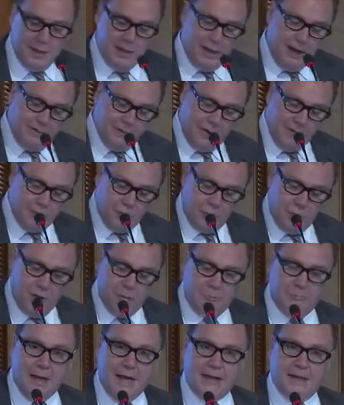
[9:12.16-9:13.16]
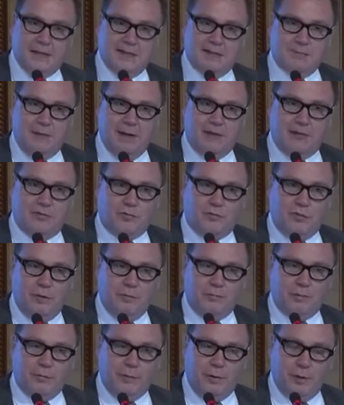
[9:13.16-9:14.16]
And then the World Bank has made 3
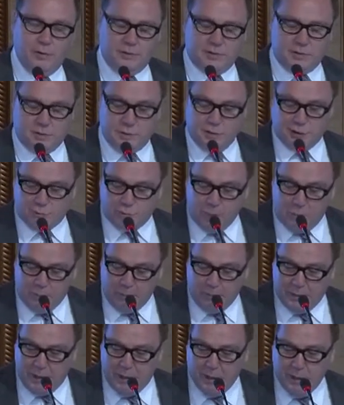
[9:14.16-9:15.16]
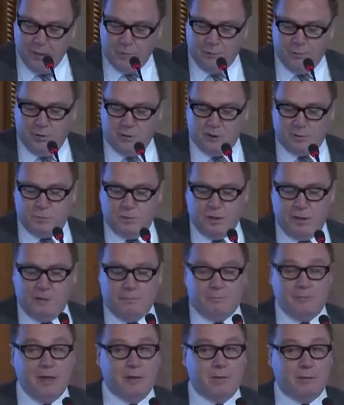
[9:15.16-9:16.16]
proposals, which probably most
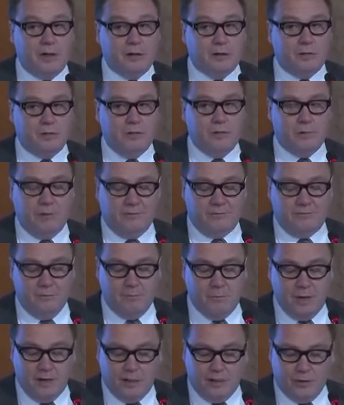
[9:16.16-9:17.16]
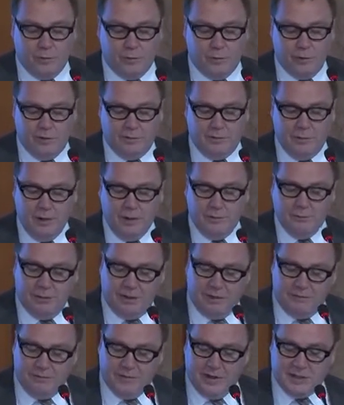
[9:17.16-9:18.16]
people in the room are familiar with, but
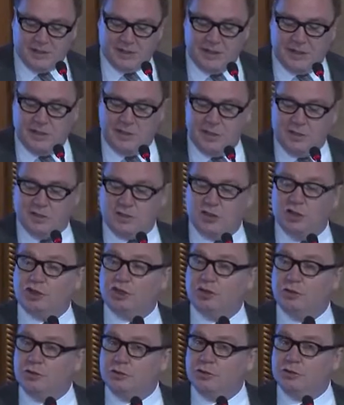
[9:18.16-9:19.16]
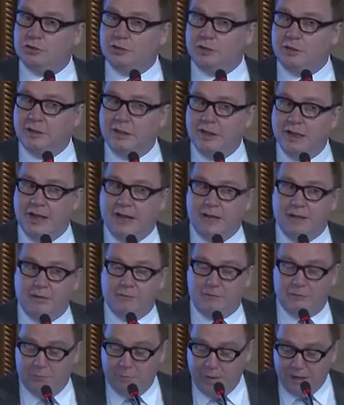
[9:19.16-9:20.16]
investing in institutional and
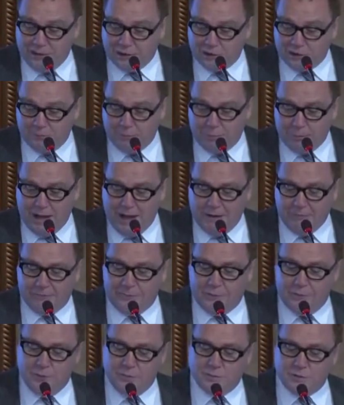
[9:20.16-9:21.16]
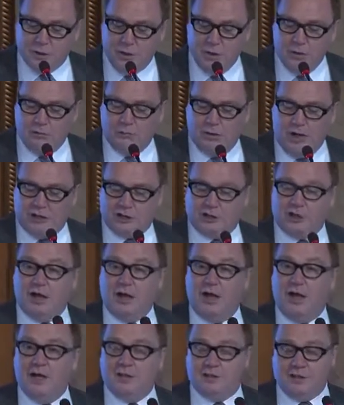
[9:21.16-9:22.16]
information platforms,
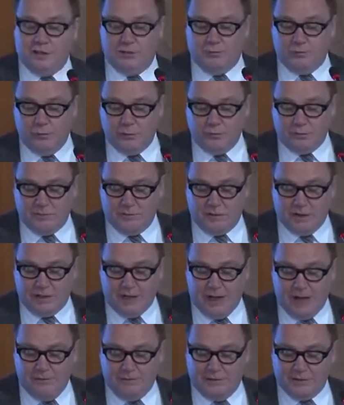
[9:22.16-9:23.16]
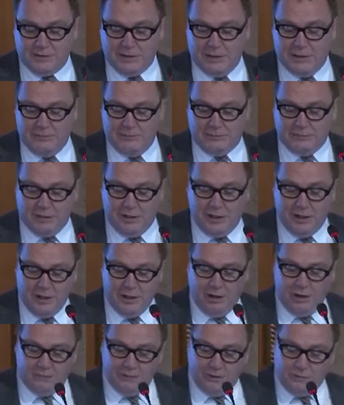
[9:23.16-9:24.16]
rationalizing the rules of the game for delivery
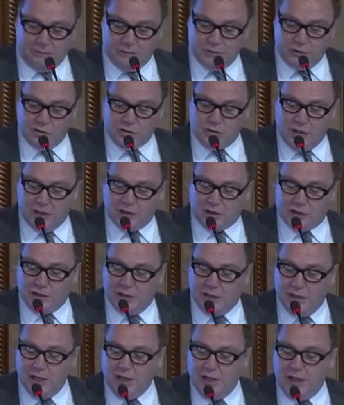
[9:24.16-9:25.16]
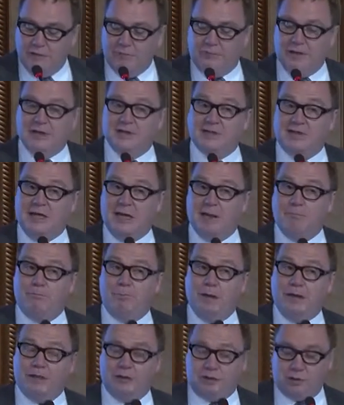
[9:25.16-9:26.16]
of infrastructure, investing in
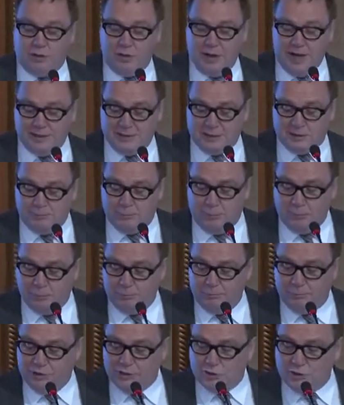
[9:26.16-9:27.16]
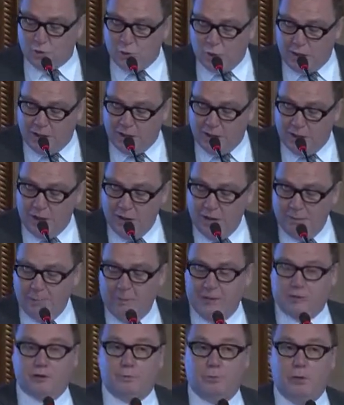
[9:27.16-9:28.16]
better transport between
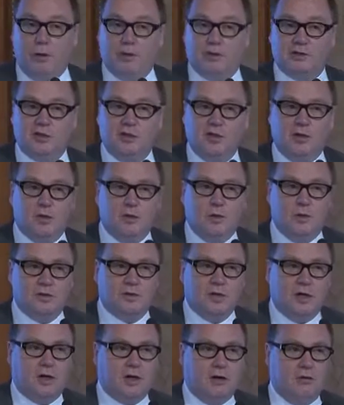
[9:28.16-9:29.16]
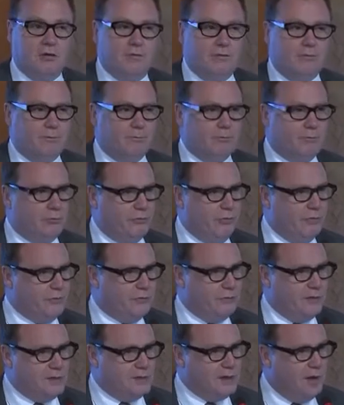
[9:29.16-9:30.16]
metropolitan cores and
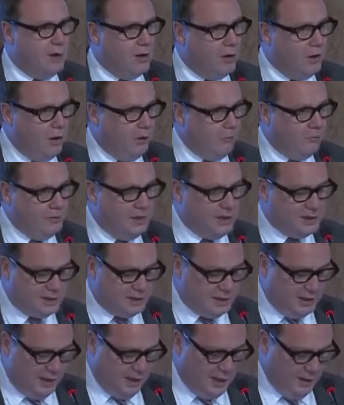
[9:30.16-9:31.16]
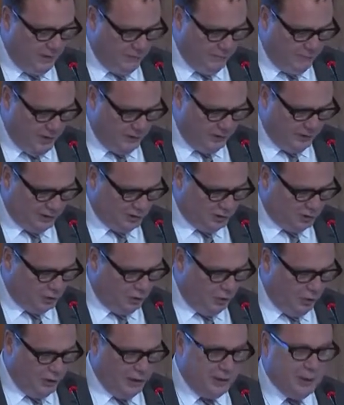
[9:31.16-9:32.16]
peripheries. Obviously, very
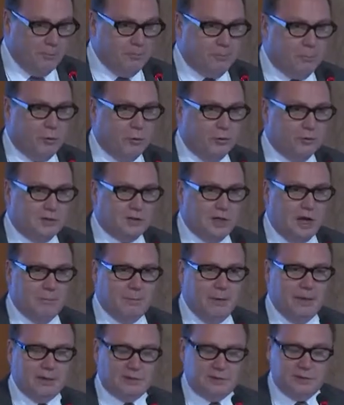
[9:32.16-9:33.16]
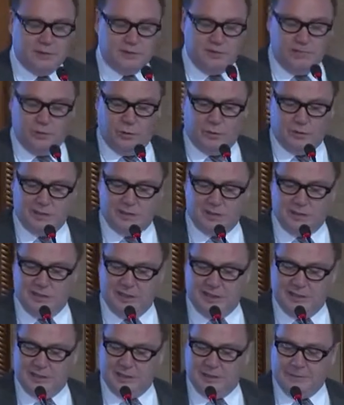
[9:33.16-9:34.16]
strong and important dimensions of what is
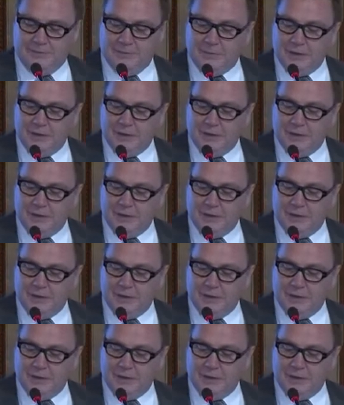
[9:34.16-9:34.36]
needed.